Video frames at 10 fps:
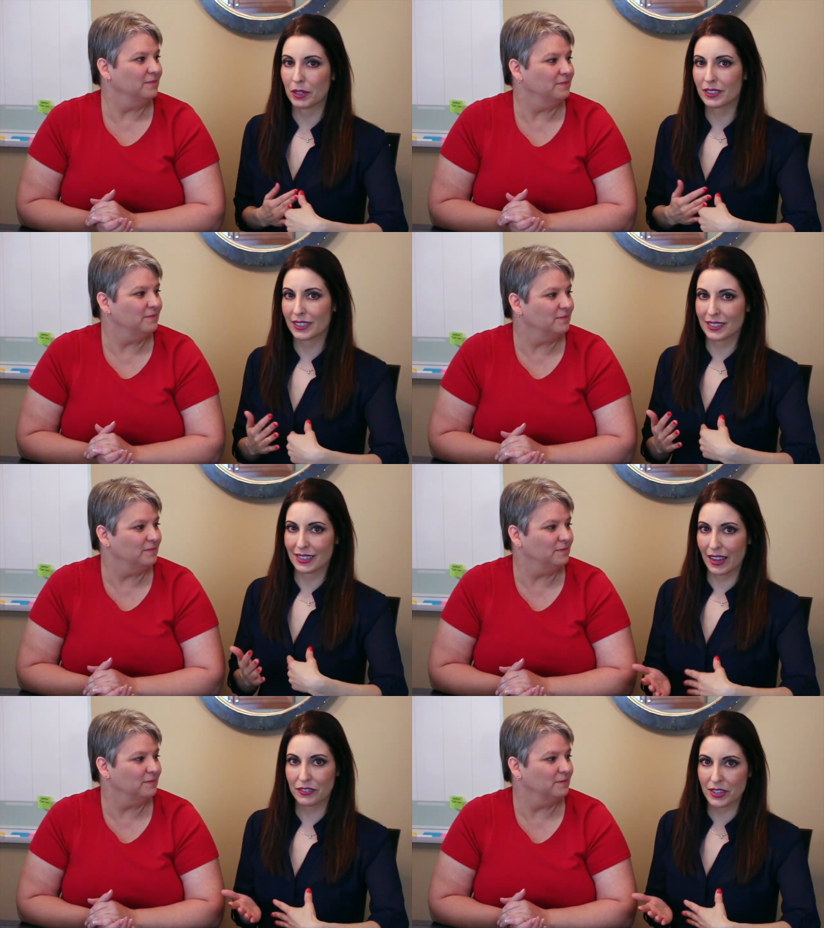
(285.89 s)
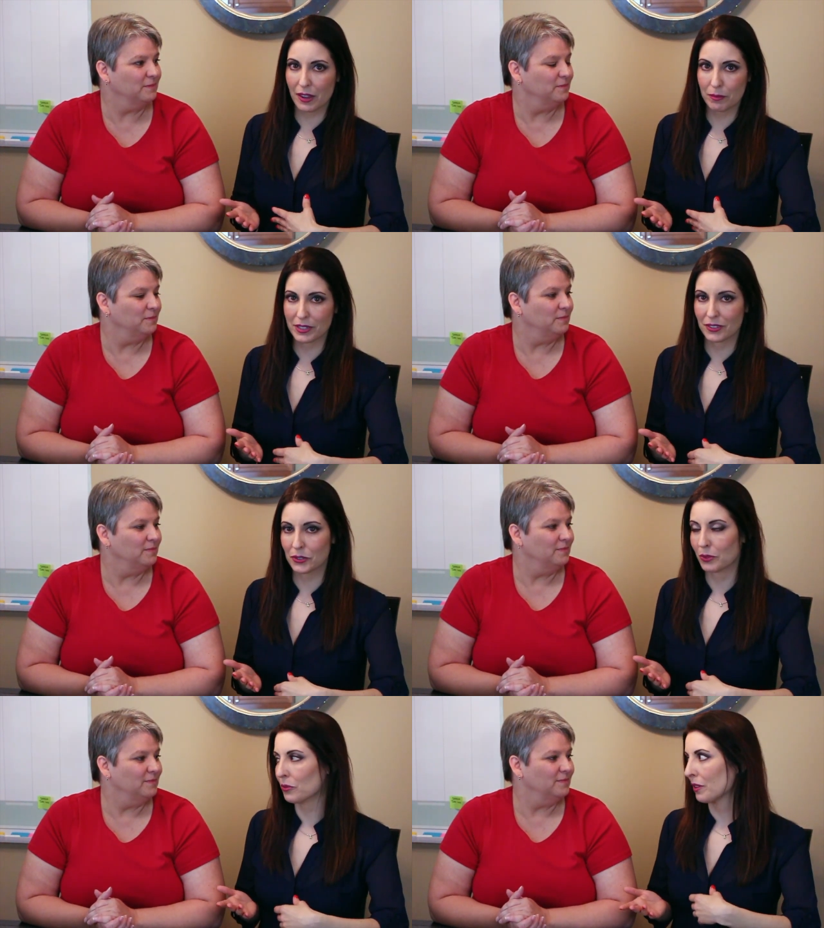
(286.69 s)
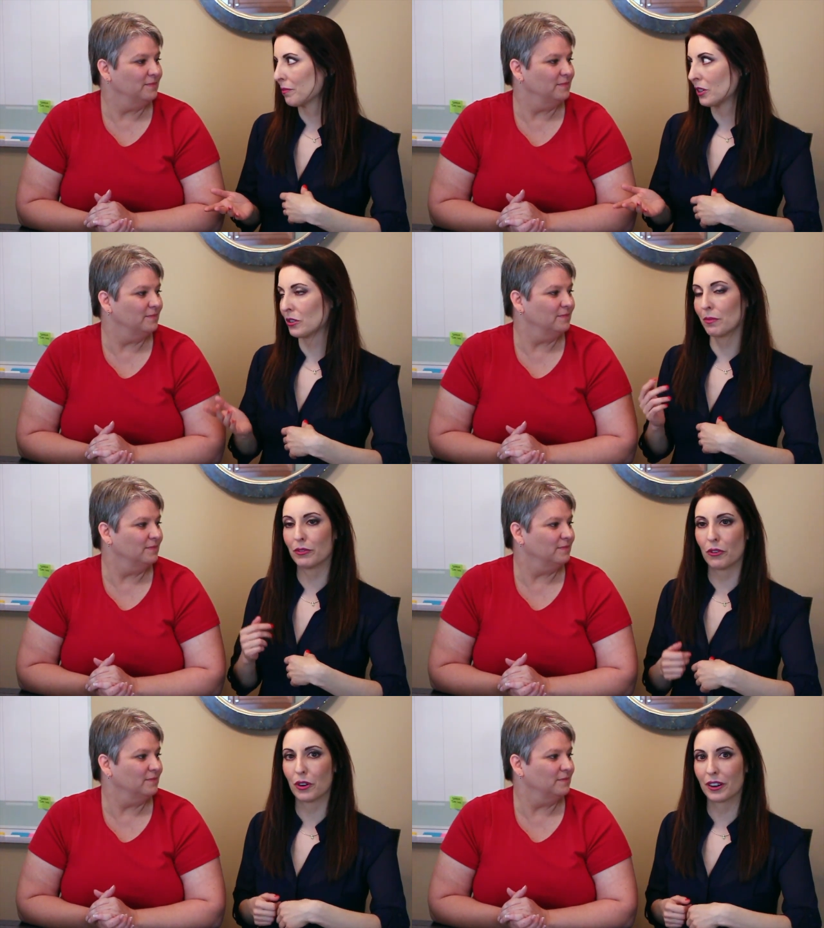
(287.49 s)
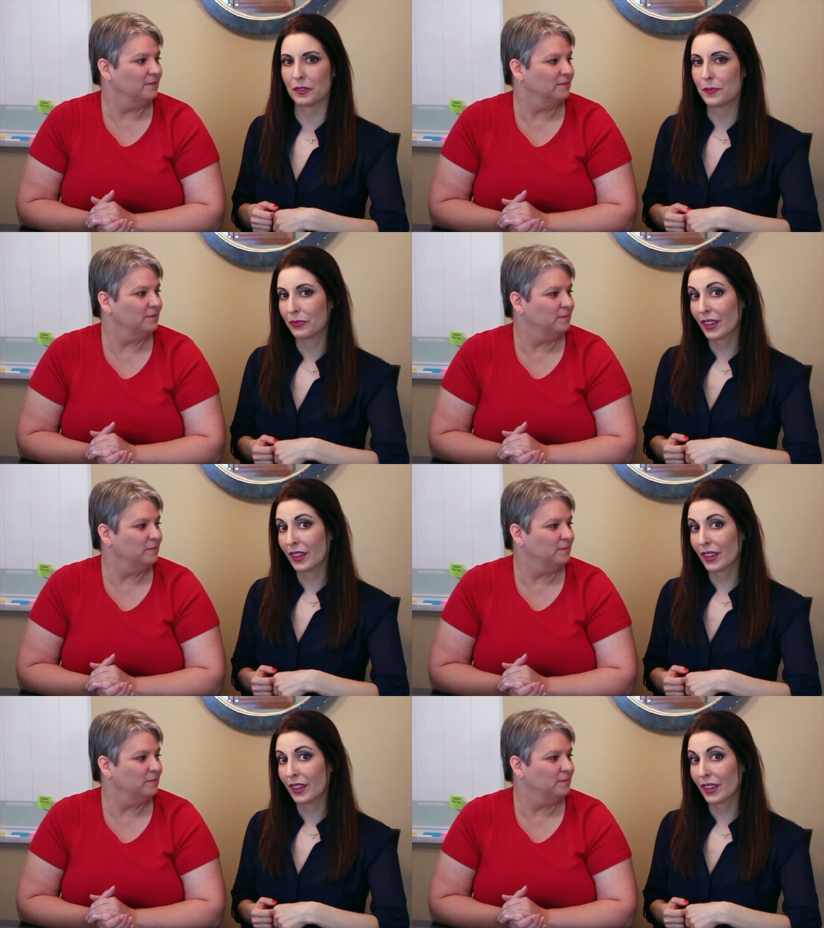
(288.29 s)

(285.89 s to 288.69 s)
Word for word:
Speaker 1: building this lifestyle business, which we've mentioned before.